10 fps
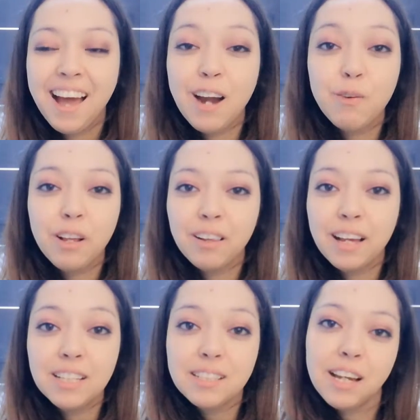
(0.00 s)
I
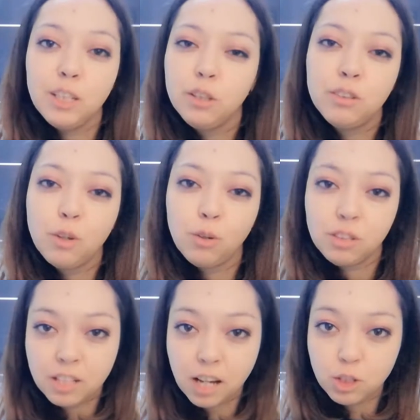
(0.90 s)
realized I
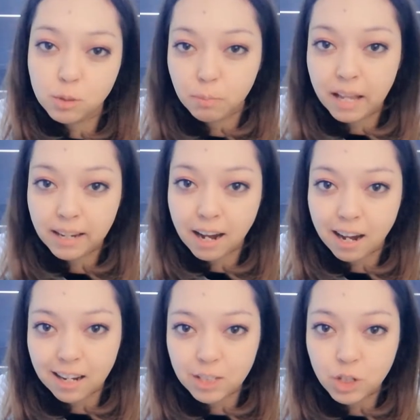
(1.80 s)
don't touch black
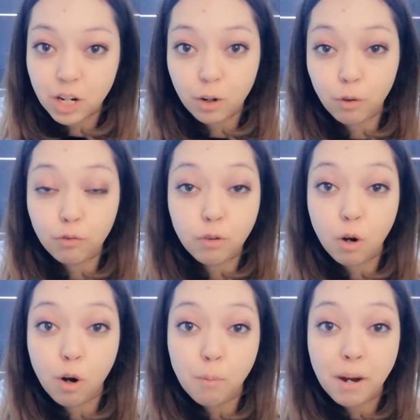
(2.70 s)
eyeshadow
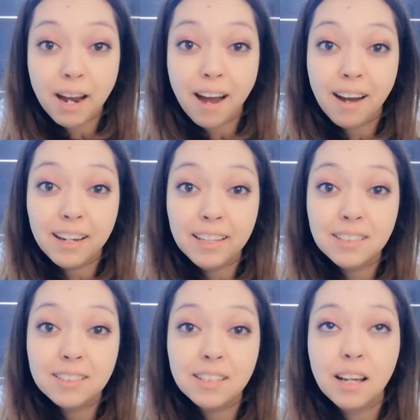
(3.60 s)
for my
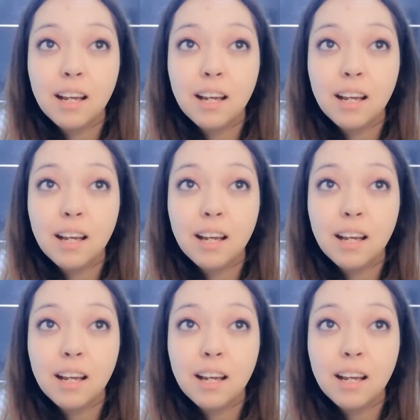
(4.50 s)
eyes,